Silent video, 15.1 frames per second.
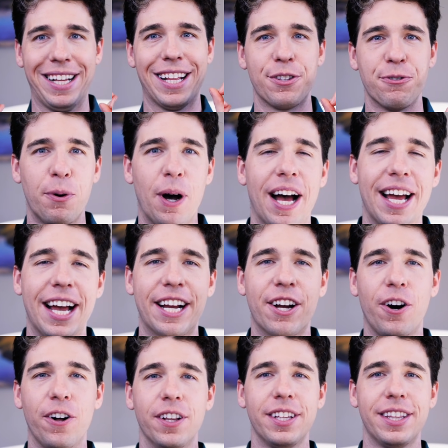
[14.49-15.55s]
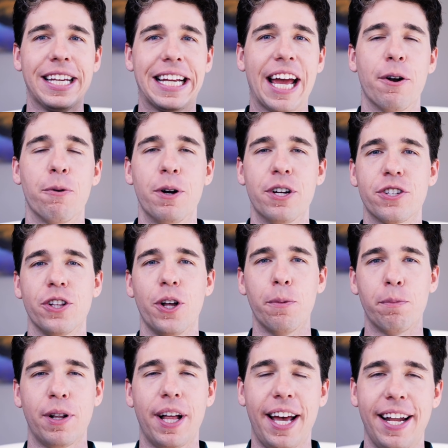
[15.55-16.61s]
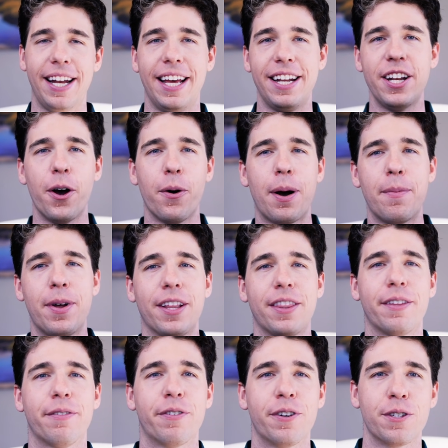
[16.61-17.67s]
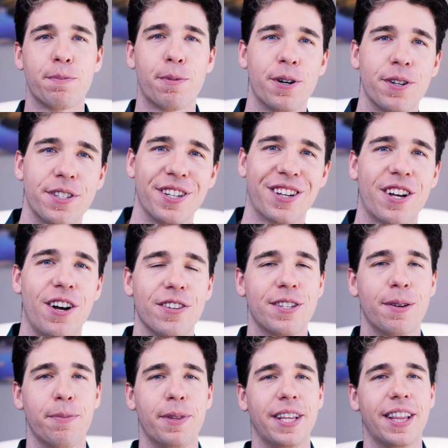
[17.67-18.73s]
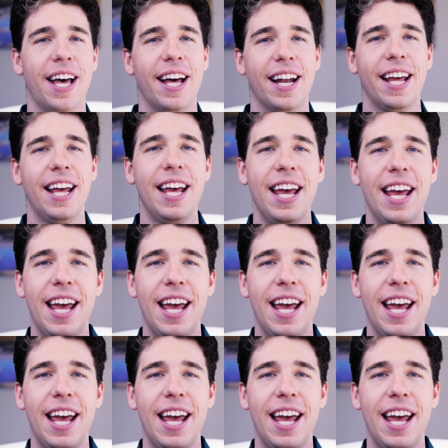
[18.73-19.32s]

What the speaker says: That's why I call it the Get Rich Slow plan. And no, I'm not the first person to call something that.